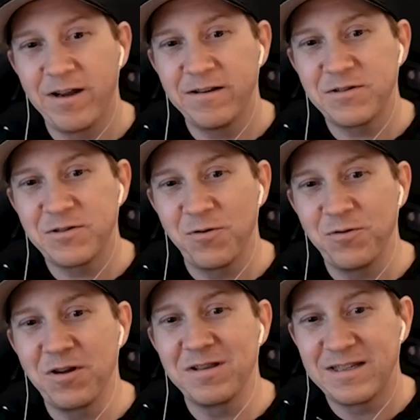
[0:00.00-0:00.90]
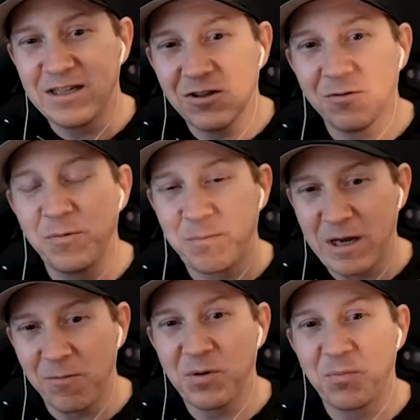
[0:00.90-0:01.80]
right? So you can still
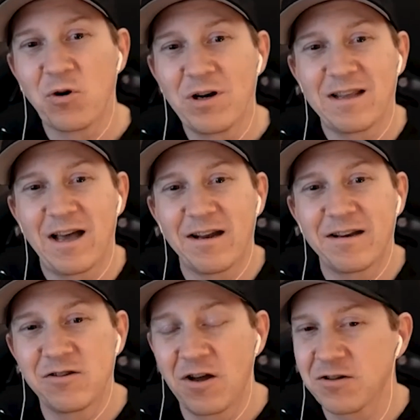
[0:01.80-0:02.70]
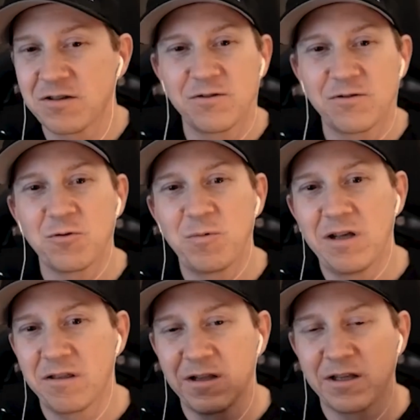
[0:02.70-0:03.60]
be able to print that. It's not just the social
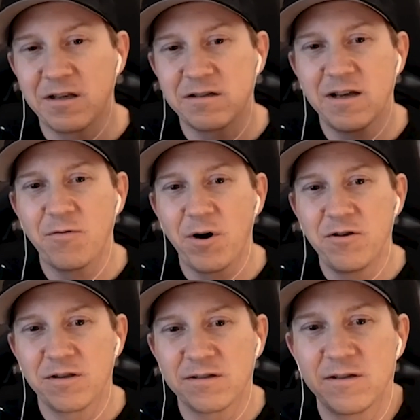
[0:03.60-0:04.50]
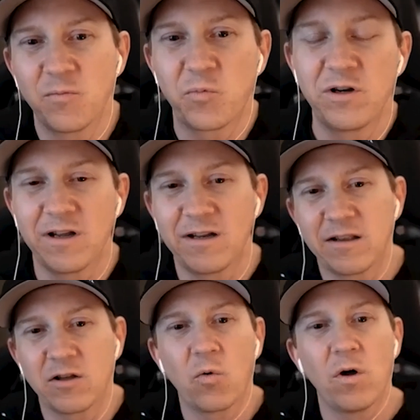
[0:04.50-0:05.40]
media thing, like you said, right? You can still print it and get the